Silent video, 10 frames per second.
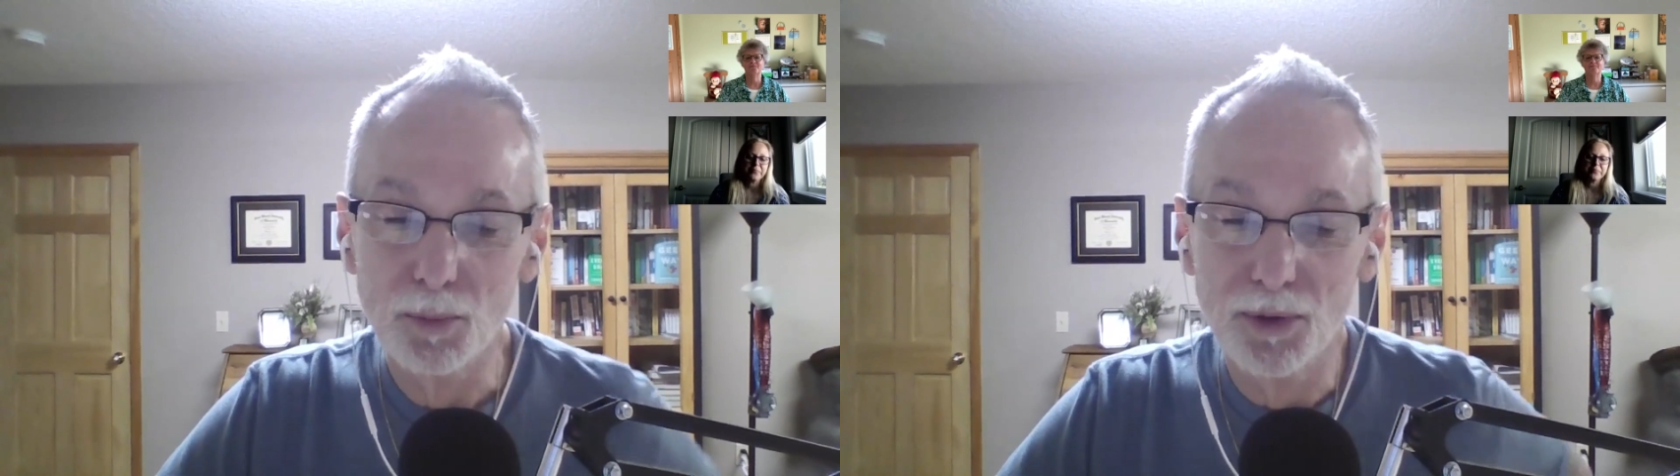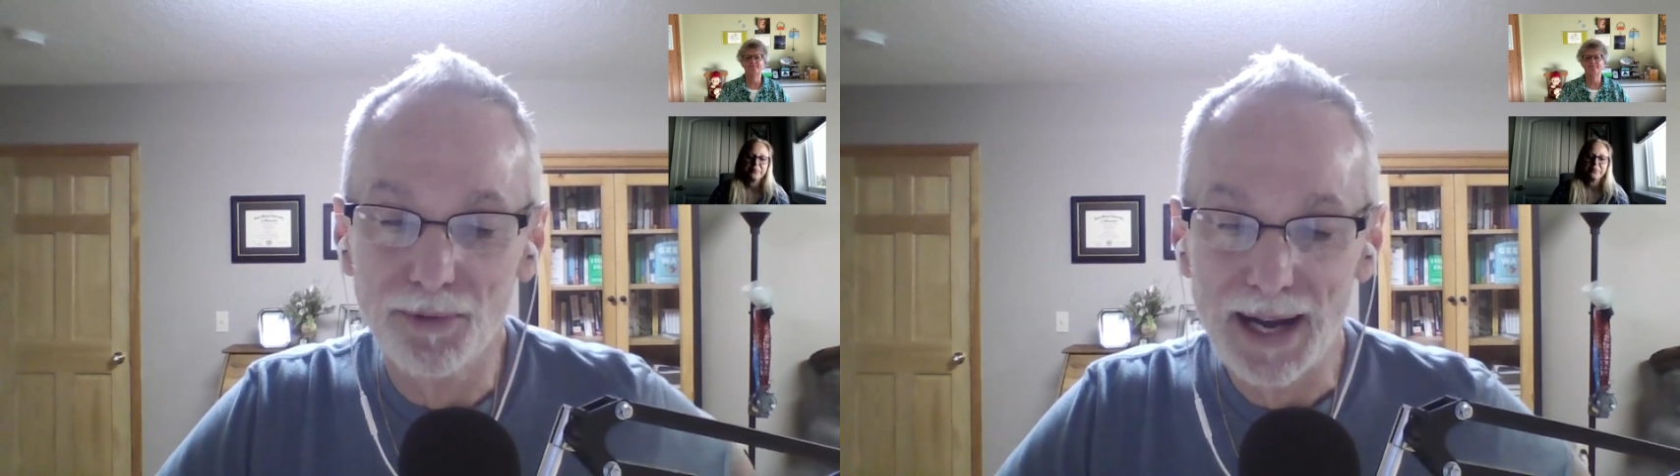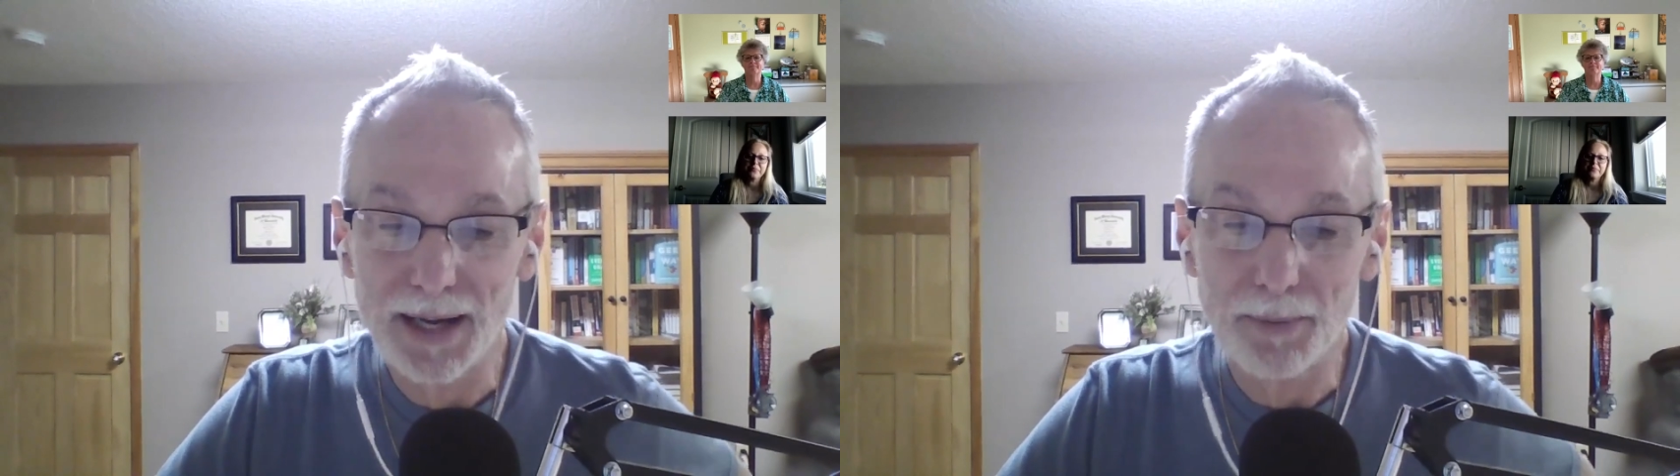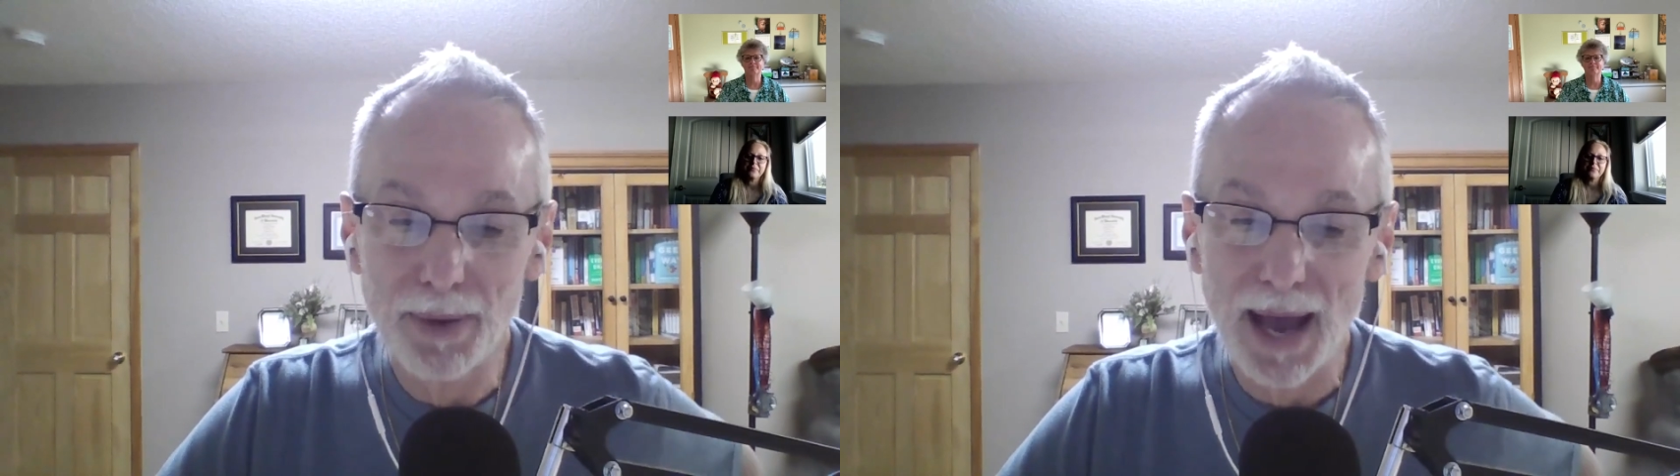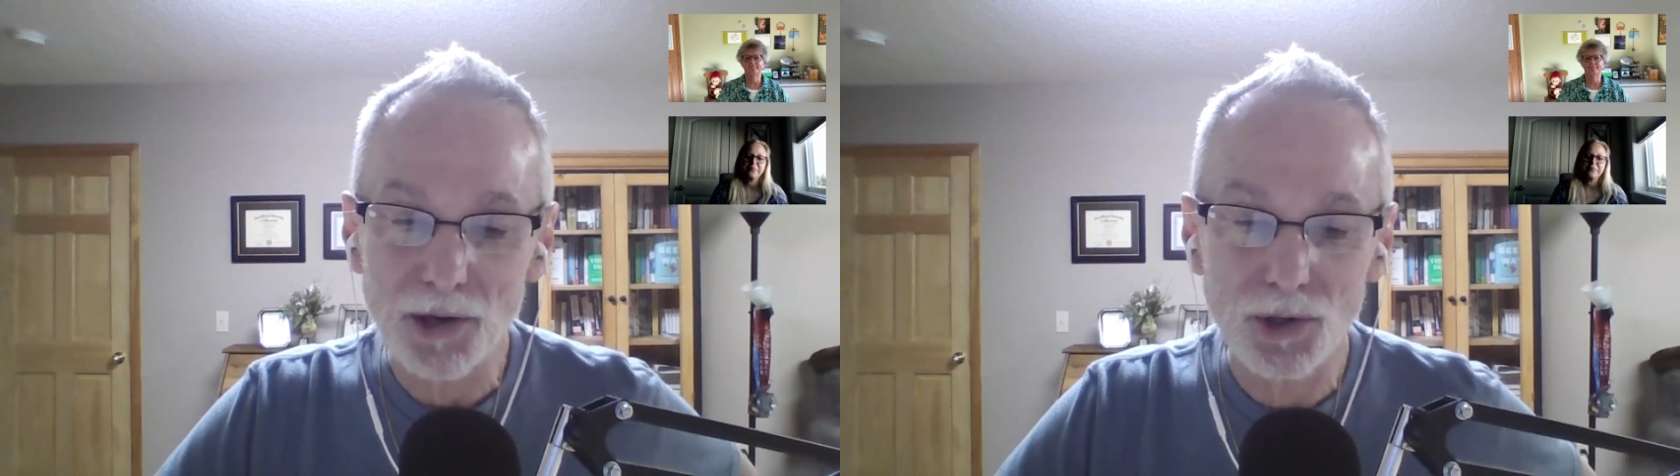providing
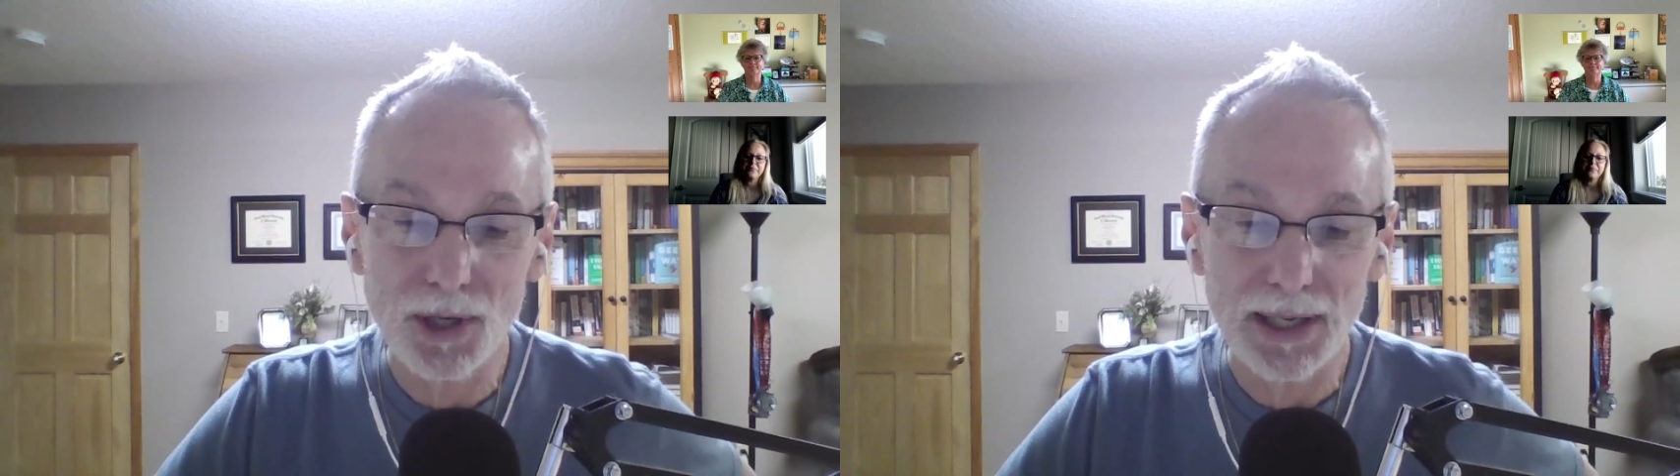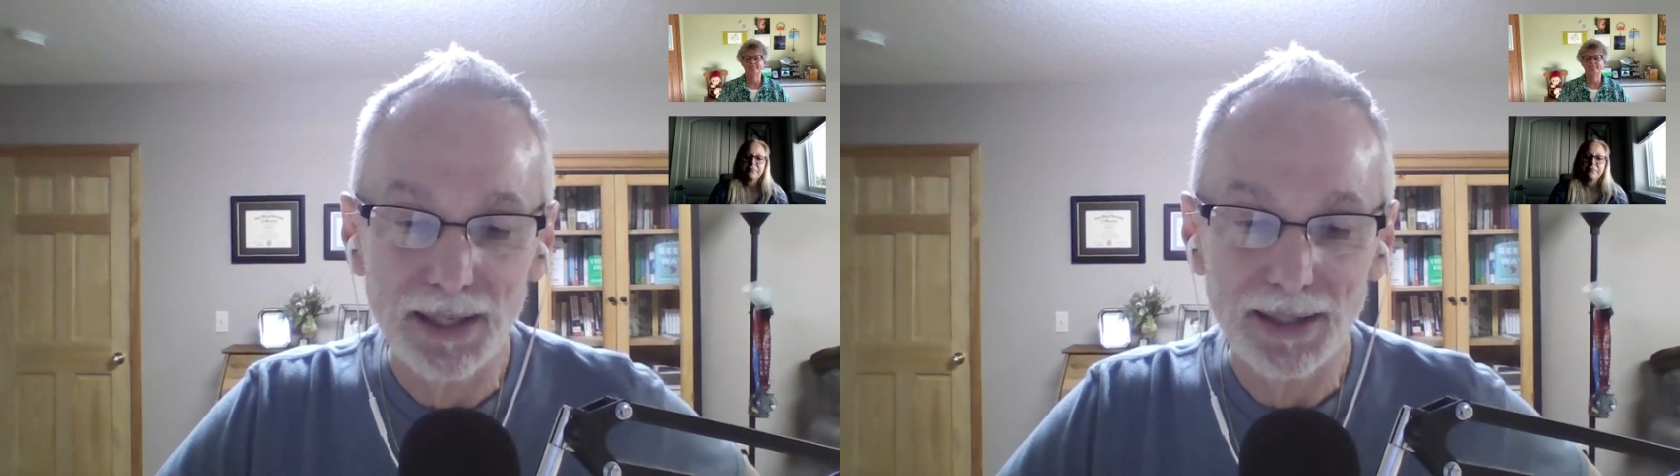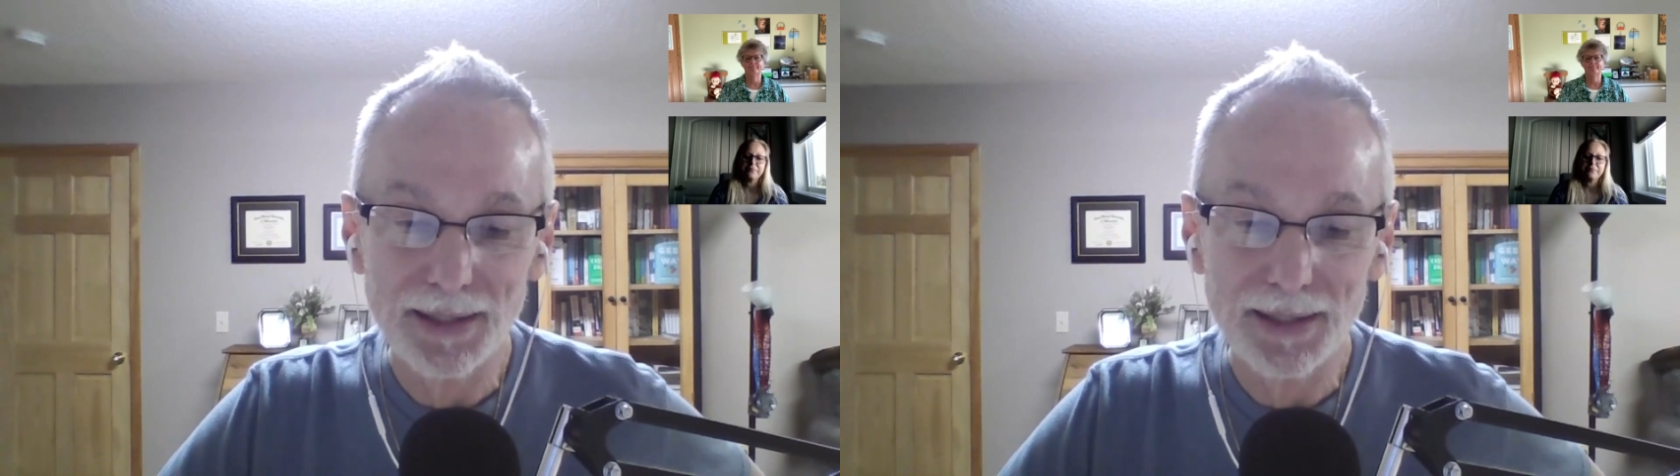passionate,